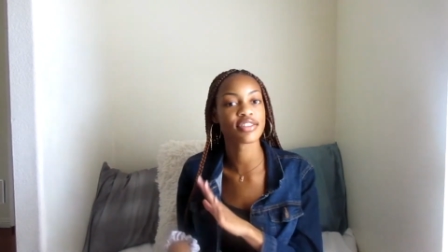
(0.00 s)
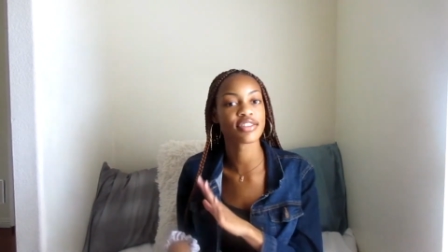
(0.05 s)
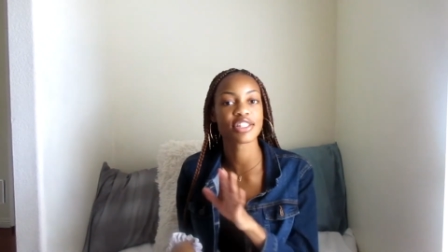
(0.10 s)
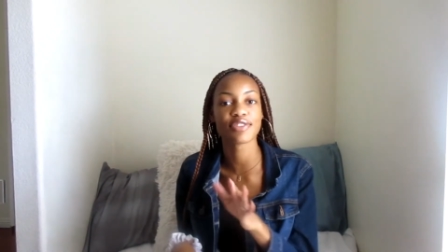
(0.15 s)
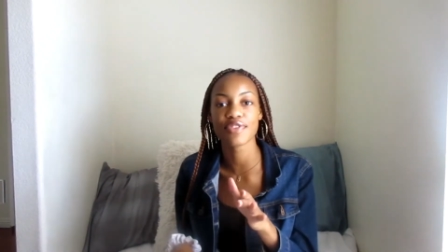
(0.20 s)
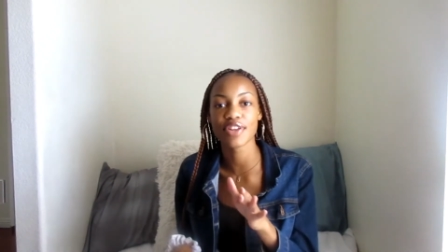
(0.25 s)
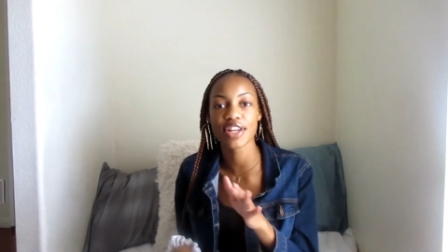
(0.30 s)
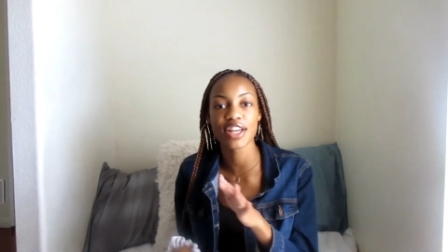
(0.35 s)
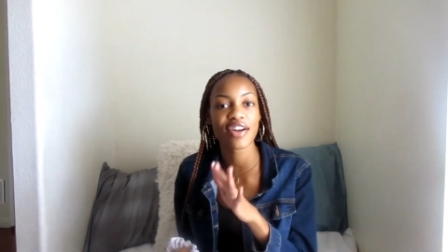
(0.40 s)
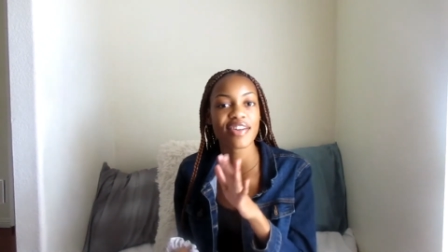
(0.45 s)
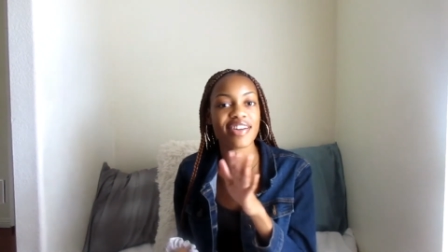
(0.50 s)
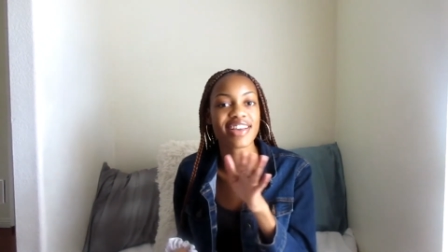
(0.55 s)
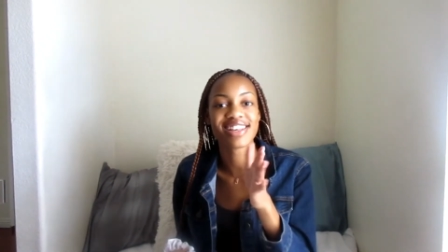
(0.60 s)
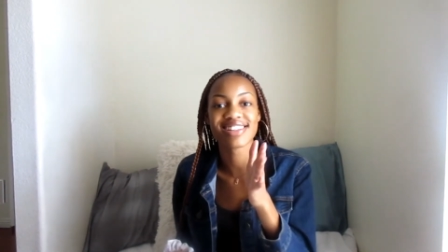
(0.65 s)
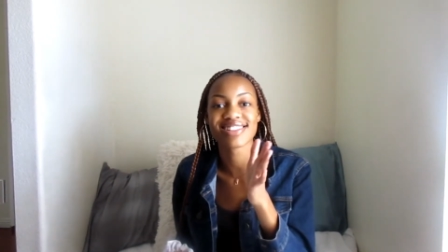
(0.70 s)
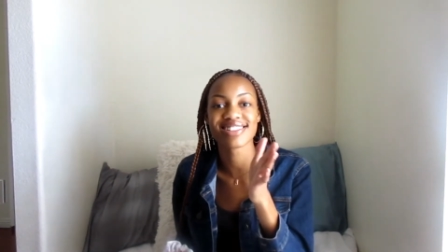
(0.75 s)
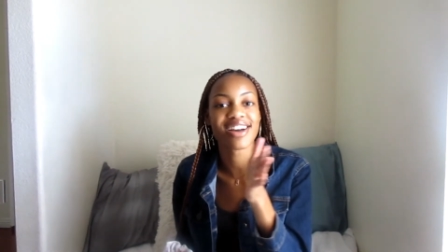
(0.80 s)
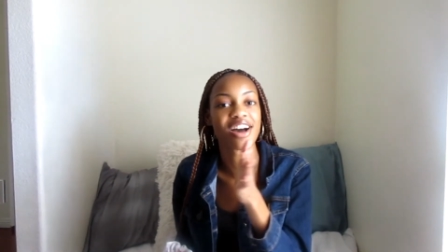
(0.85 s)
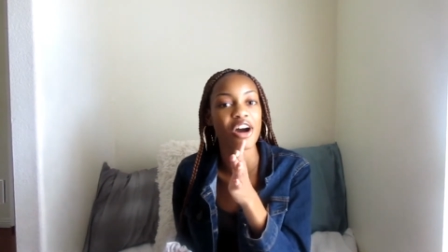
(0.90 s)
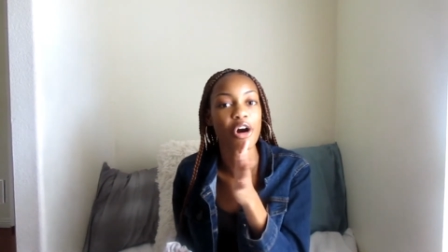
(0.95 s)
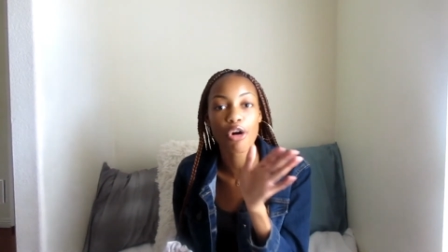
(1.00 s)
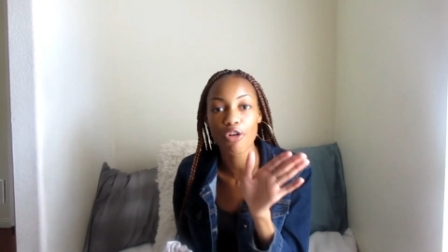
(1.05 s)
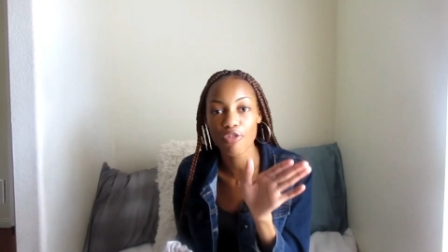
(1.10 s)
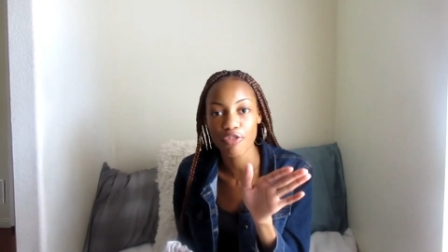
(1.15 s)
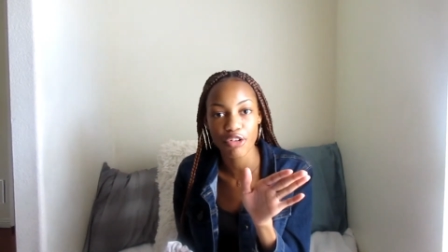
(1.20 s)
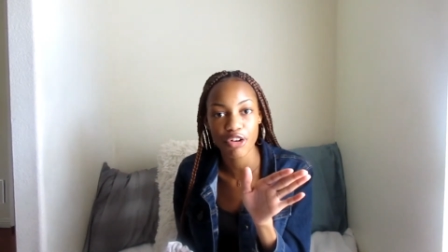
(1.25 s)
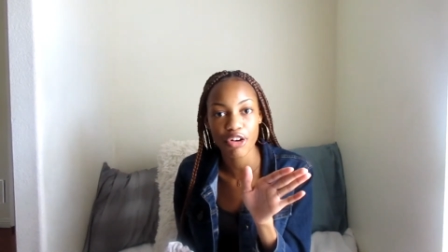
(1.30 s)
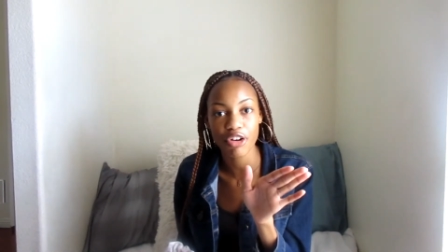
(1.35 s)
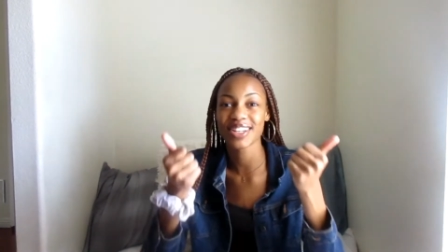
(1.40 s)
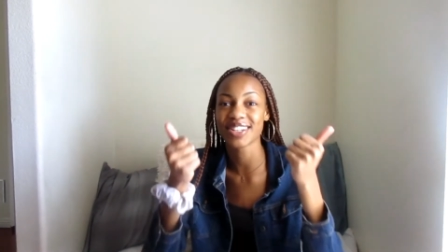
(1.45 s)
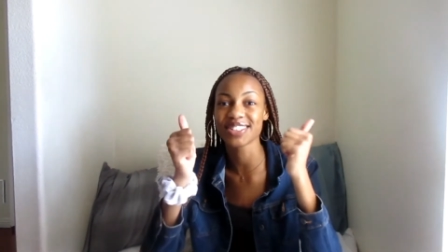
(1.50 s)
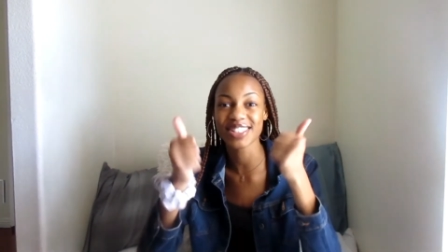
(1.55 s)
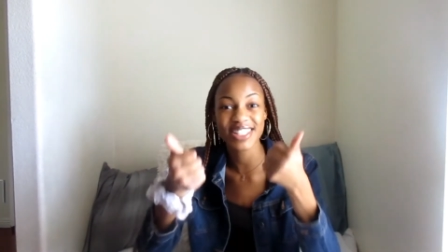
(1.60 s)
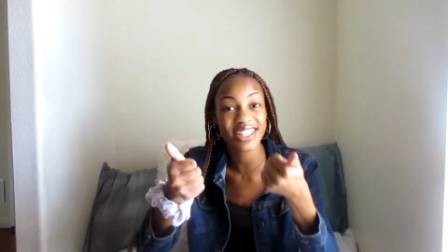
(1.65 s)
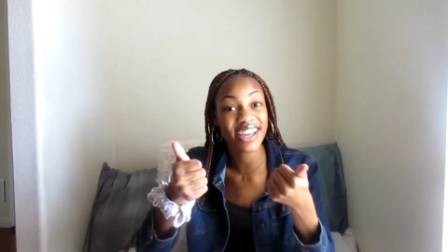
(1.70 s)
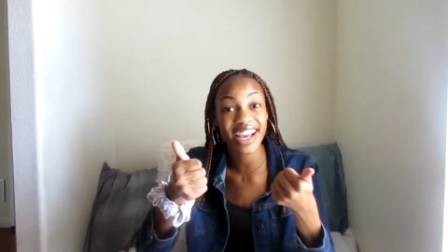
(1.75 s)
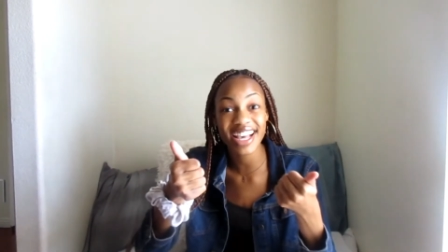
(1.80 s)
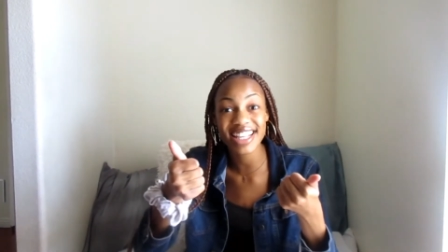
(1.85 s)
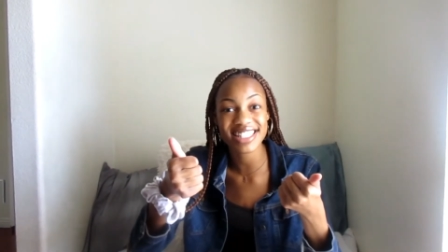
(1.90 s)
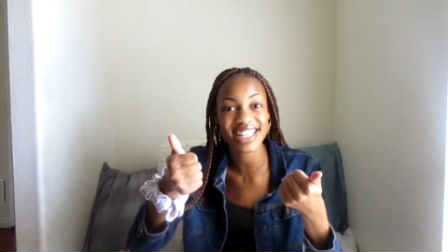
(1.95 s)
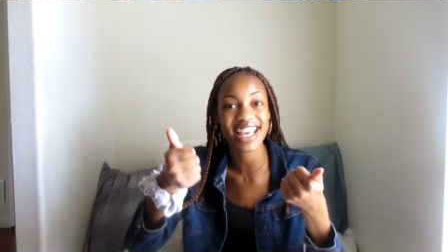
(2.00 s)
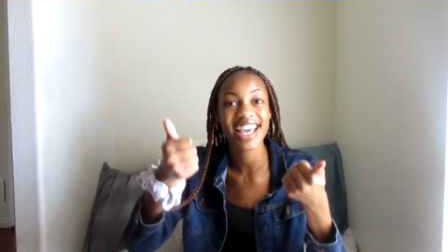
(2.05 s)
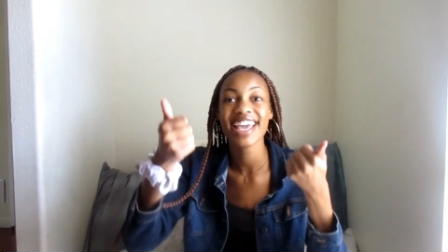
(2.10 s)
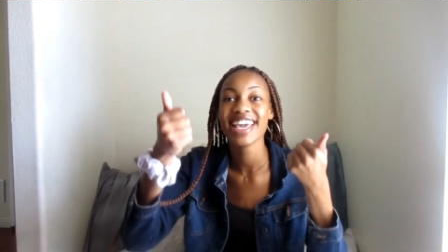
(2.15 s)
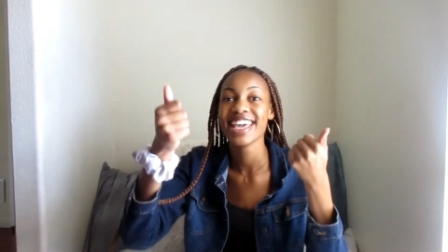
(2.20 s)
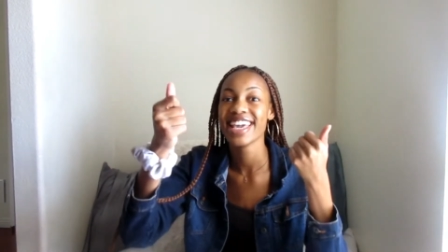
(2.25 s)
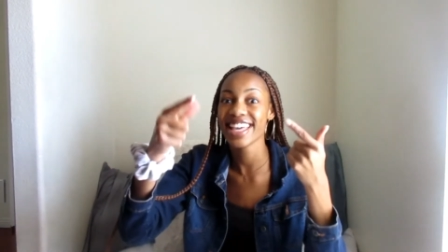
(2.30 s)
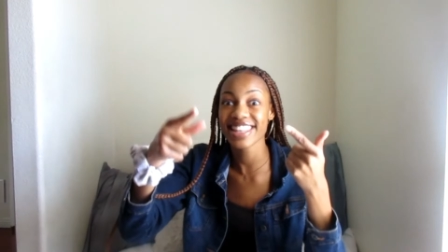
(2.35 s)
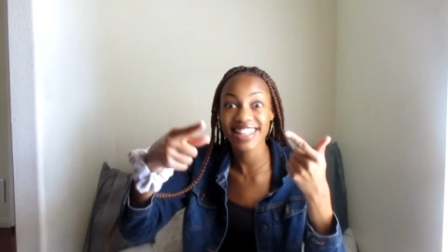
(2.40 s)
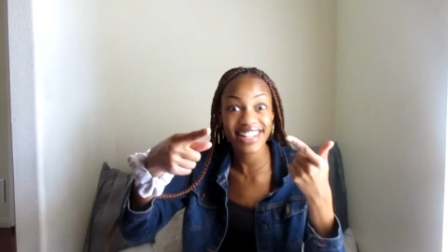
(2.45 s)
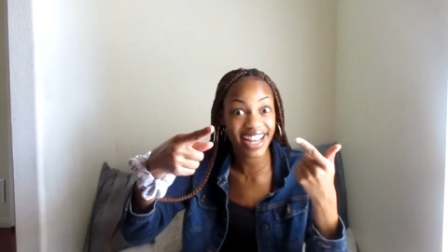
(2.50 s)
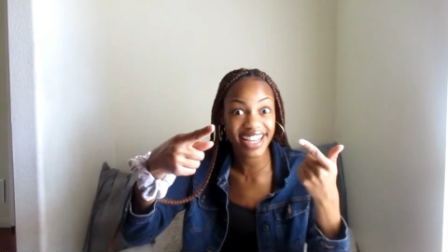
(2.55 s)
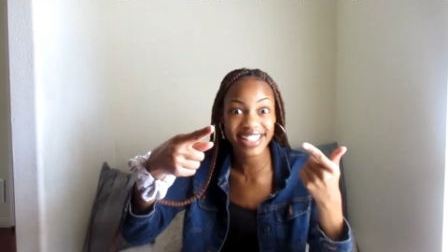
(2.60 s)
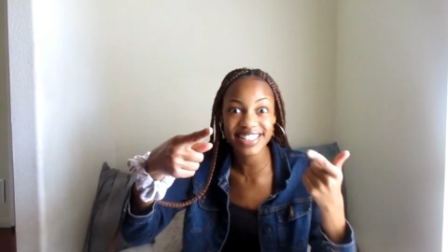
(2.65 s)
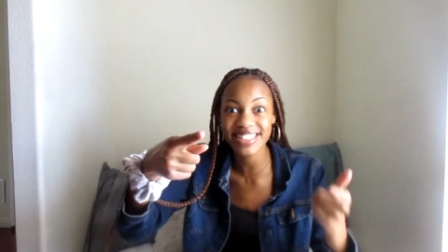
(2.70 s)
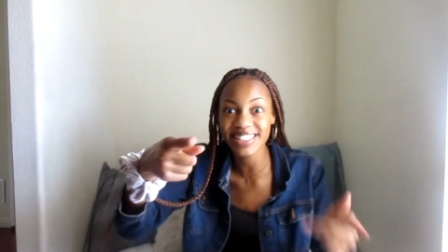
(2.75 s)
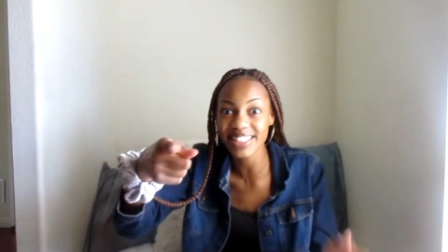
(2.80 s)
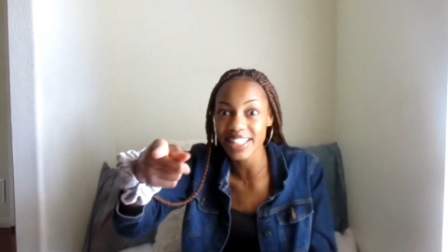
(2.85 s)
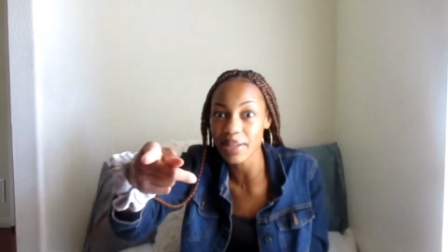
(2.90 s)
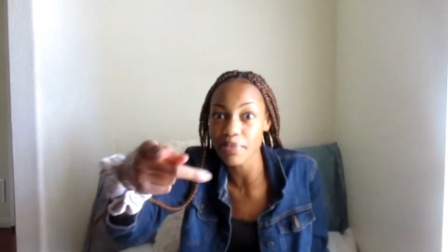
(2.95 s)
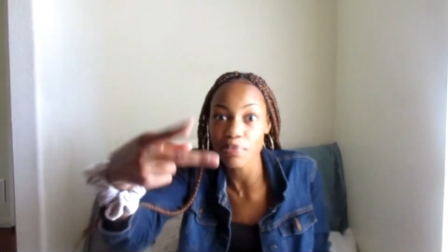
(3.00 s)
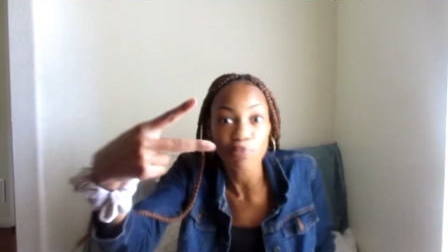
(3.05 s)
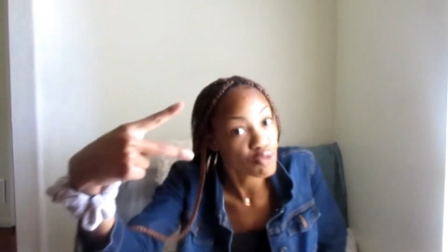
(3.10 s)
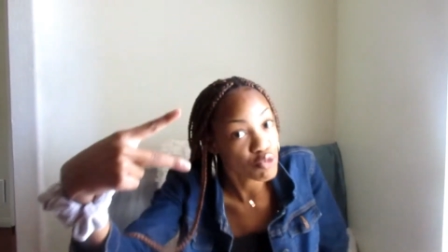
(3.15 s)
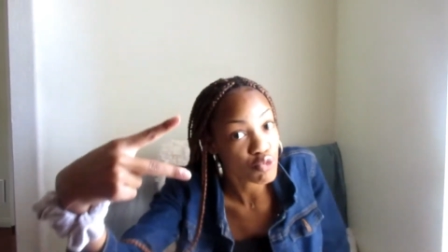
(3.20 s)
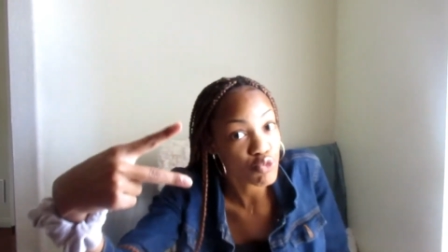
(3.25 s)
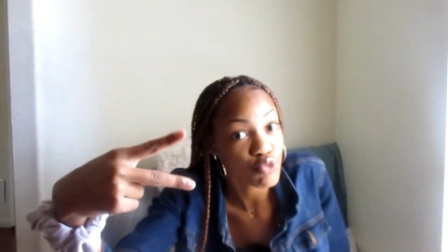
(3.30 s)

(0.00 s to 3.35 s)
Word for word: This video is not over. I'll see you guys in the next clip.